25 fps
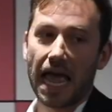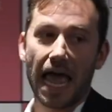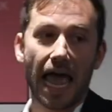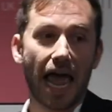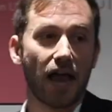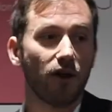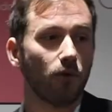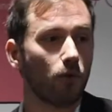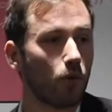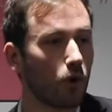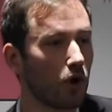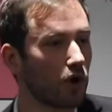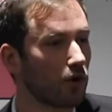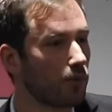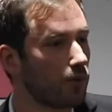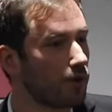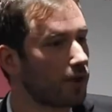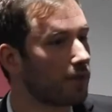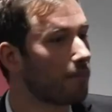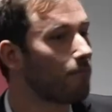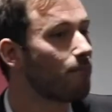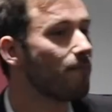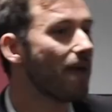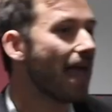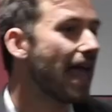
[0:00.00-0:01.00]
and work
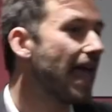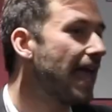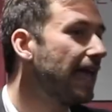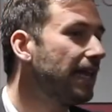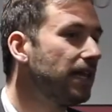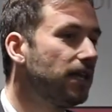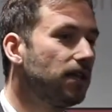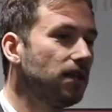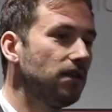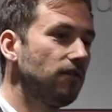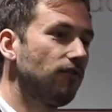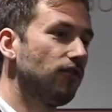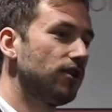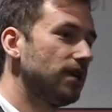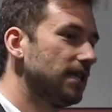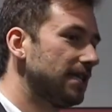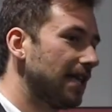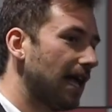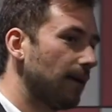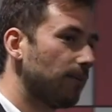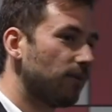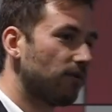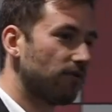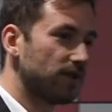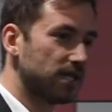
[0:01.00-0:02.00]
with many different
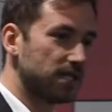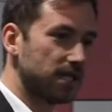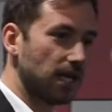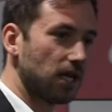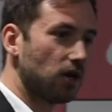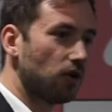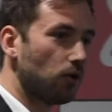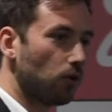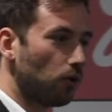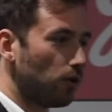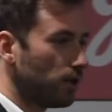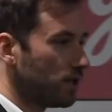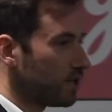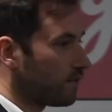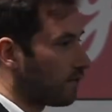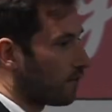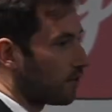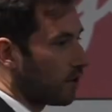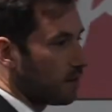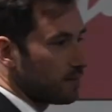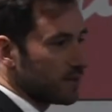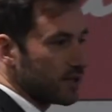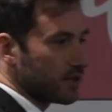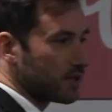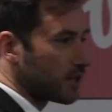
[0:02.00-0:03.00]
types of stakeholders,
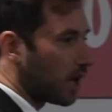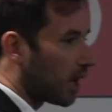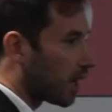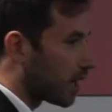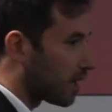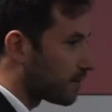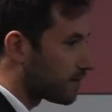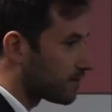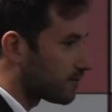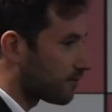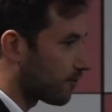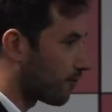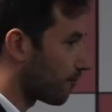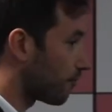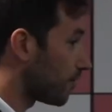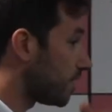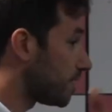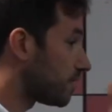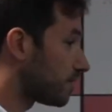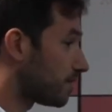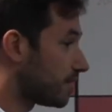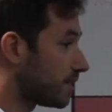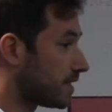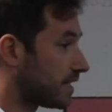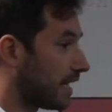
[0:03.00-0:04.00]
from startups,
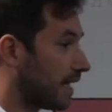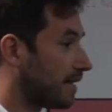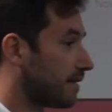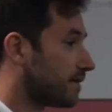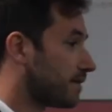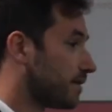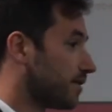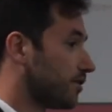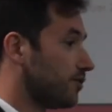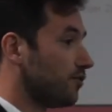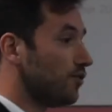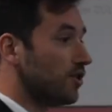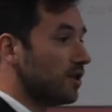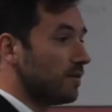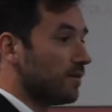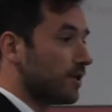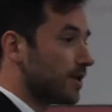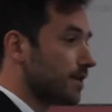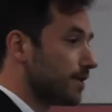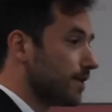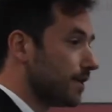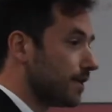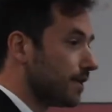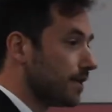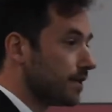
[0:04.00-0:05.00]
research centers,
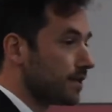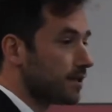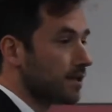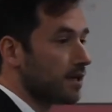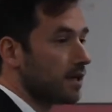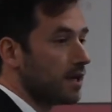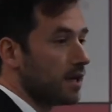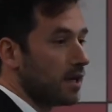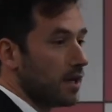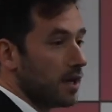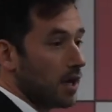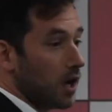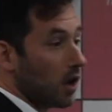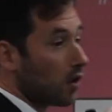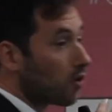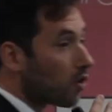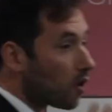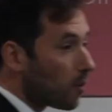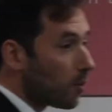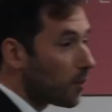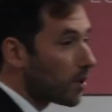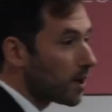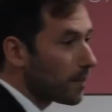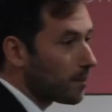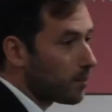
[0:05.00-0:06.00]
universities,
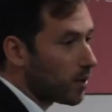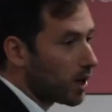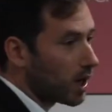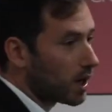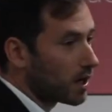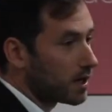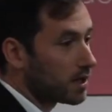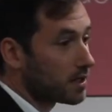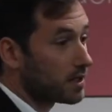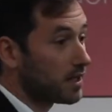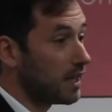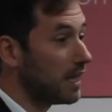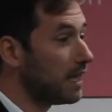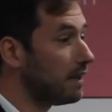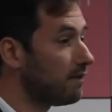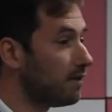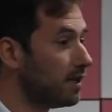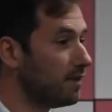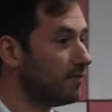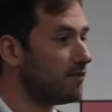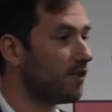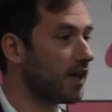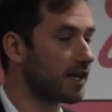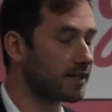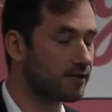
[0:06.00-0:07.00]
corporate partners, even
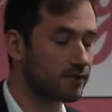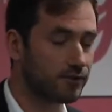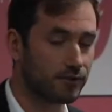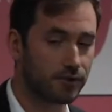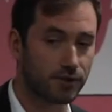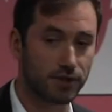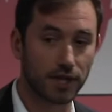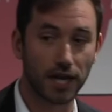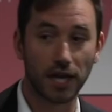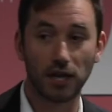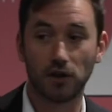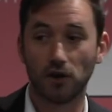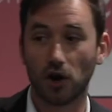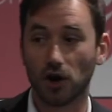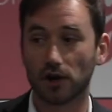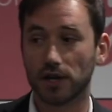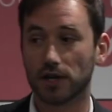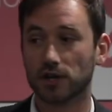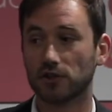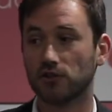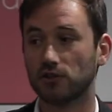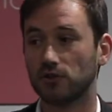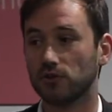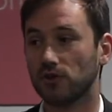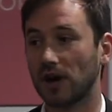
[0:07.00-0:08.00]
investors, in
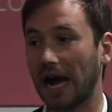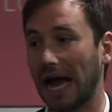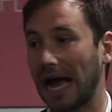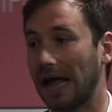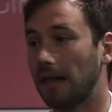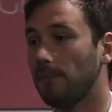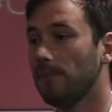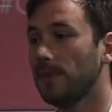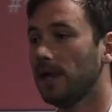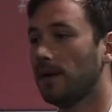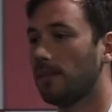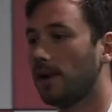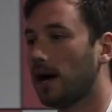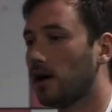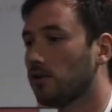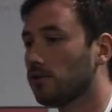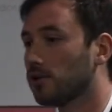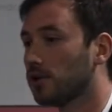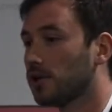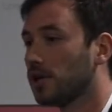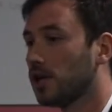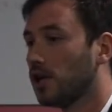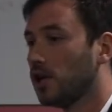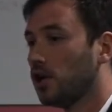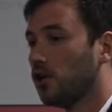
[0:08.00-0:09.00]
order to help them
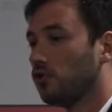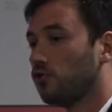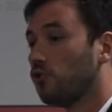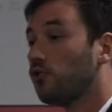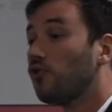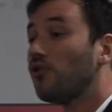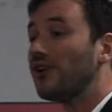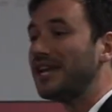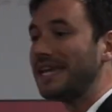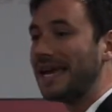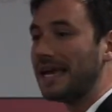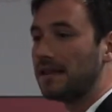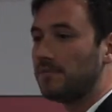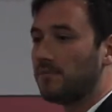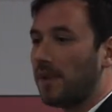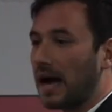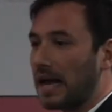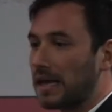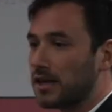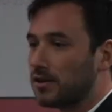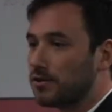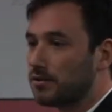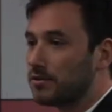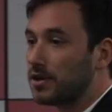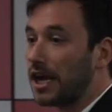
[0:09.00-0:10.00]
out to create
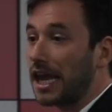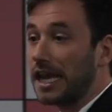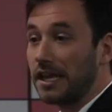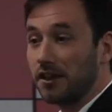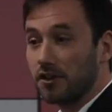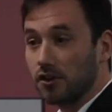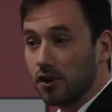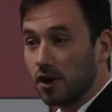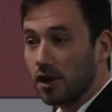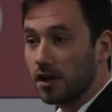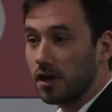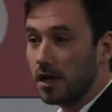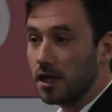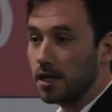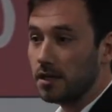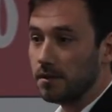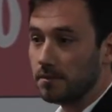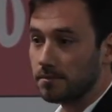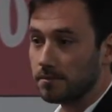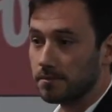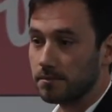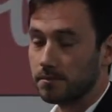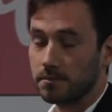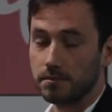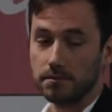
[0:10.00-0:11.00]
value internally
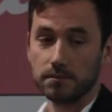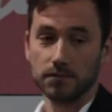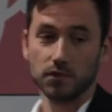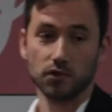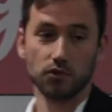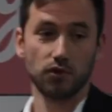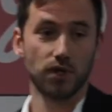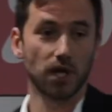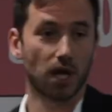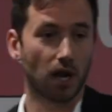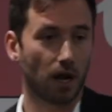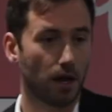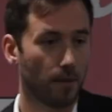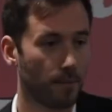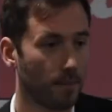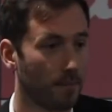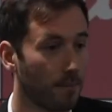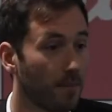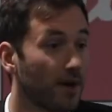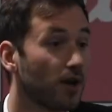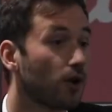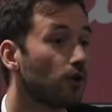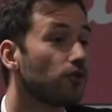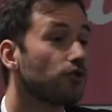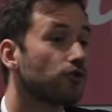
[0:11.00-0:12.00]
to the club,
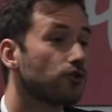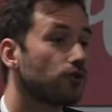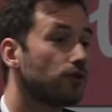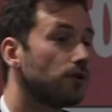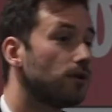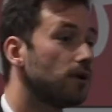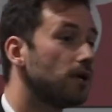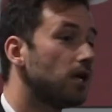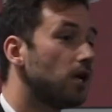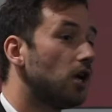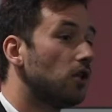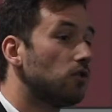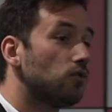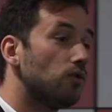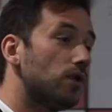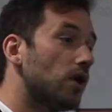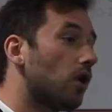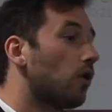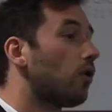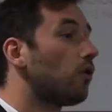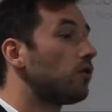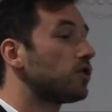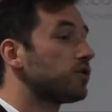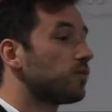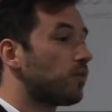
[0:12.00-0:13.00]
but also to the
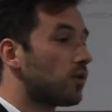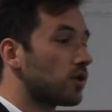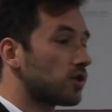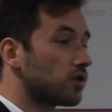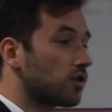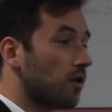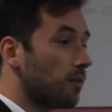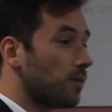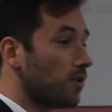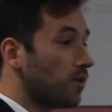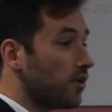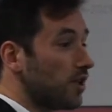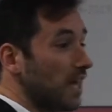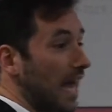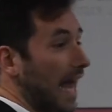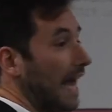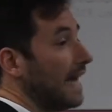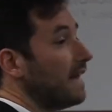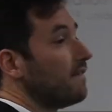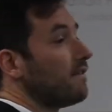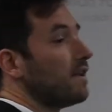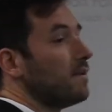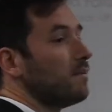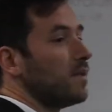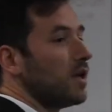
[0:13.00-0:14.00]
whole sports community
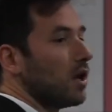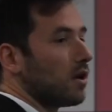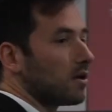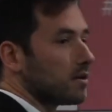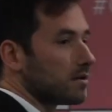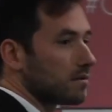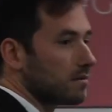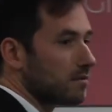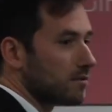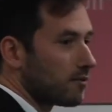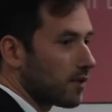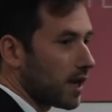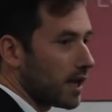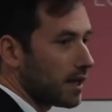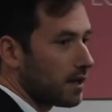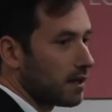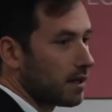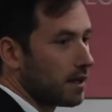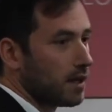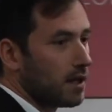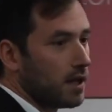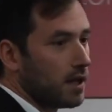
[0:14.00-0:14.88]
and even beyond, right?